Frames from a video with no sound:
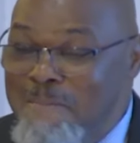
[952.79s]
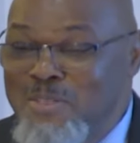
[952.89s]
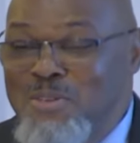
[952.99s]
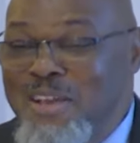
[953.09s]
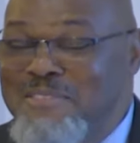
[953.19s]

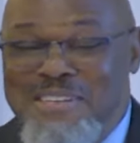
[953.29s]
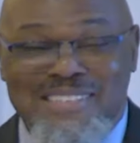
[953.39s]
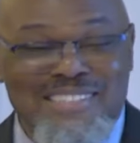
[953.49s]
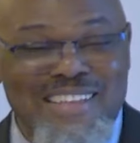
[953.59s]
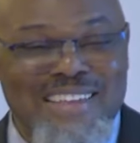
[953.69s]
But you have to
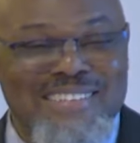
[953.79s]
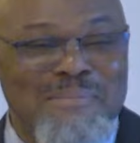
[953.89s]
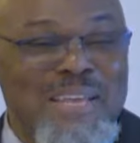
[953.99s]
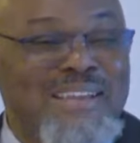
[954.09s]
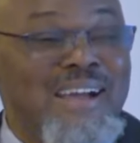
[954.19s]
understand
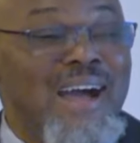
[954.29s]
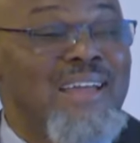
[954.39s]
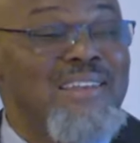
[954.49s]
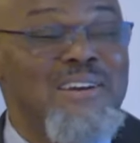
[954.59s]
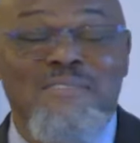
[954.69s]
something, that
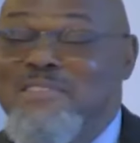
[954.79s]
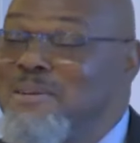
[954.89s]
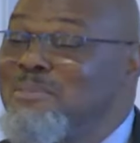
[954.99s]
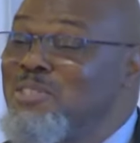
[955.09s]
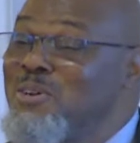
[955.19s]
God loved
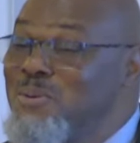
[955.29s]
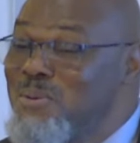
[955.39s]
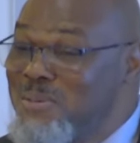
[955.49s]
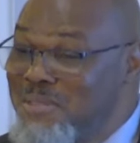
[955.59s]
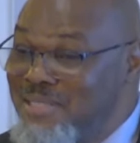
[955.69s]
them
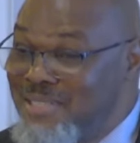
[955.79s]
too.